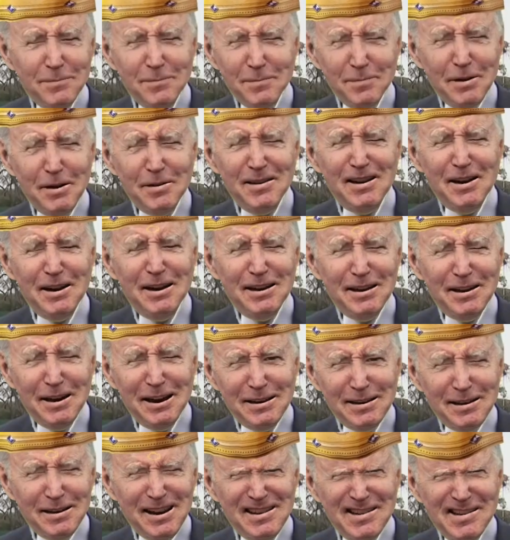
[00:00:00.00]
You know,
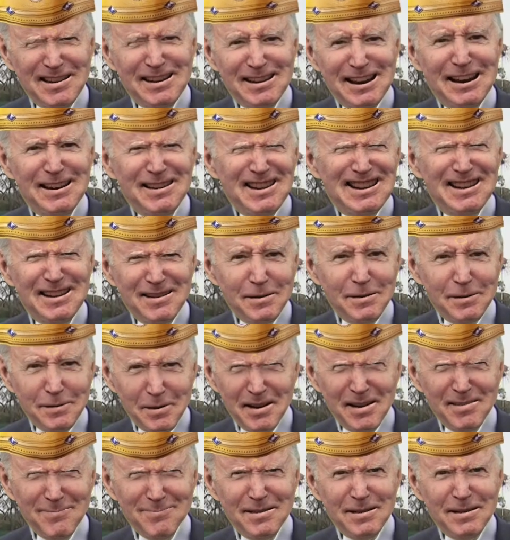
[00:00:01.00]
since I took
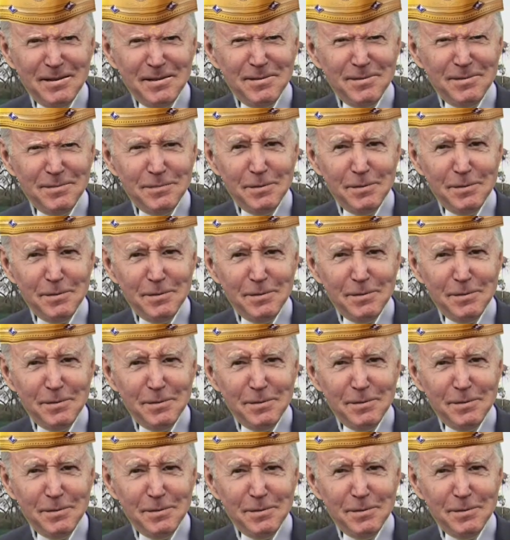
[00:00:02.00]
office,